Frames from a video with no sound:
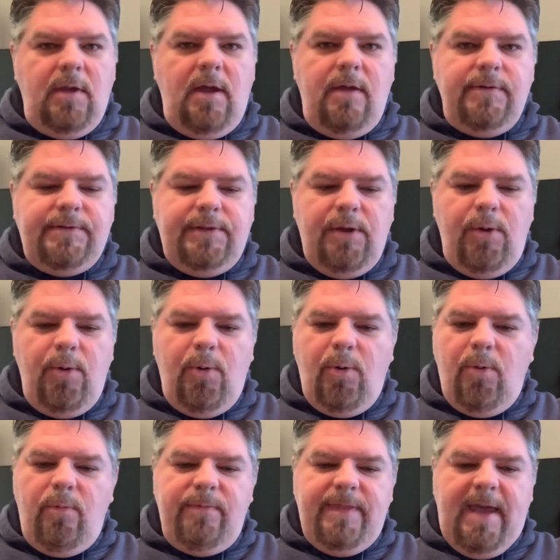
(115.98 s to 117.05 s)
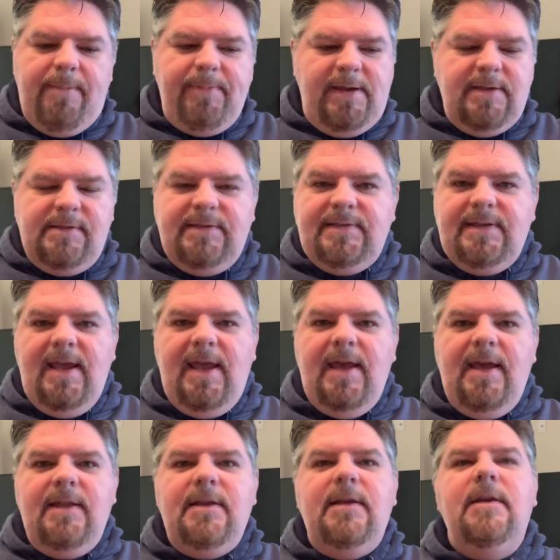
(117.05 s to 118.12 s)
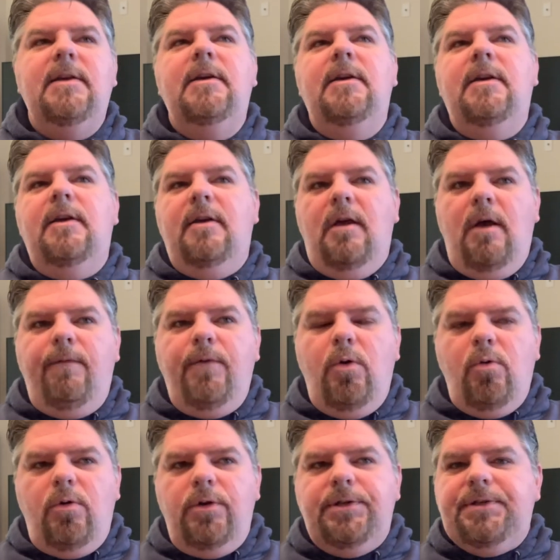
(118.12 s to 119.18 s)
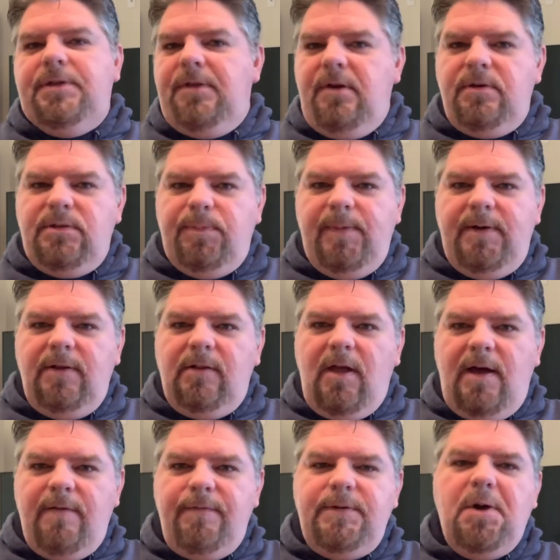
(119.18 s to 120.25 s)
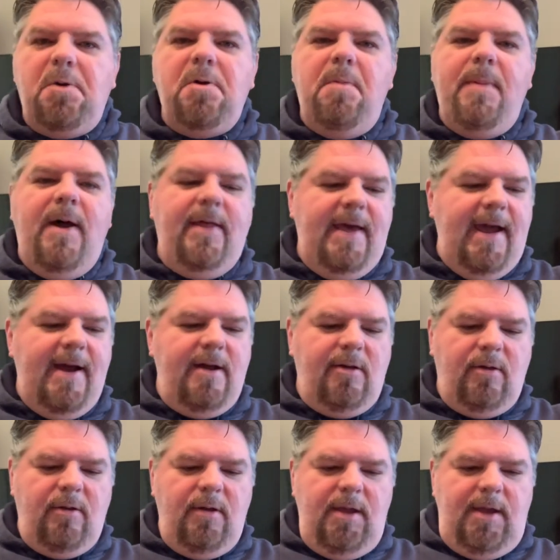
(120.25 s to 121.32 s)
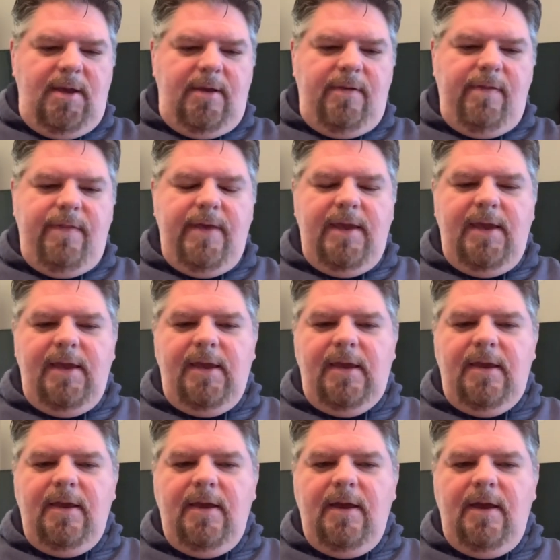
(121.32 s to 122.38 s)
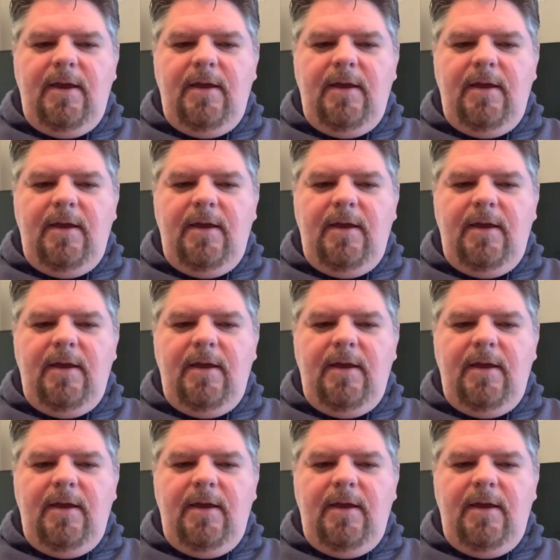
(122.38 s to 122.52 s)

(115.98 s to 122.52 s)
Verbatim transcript: So that being said, of course, there's been a lot of talk about how the